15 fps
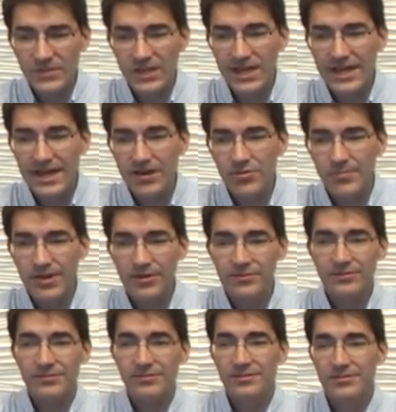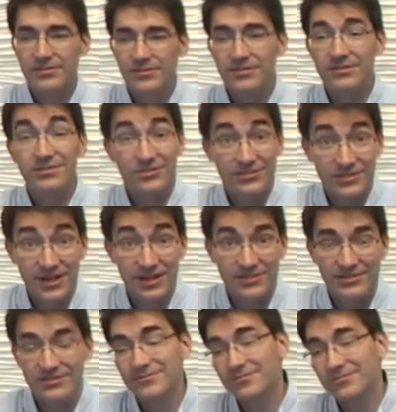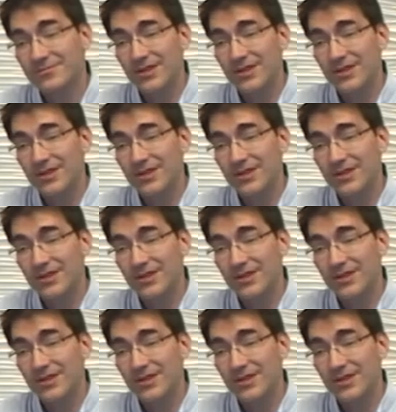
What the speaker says: And how about discuss?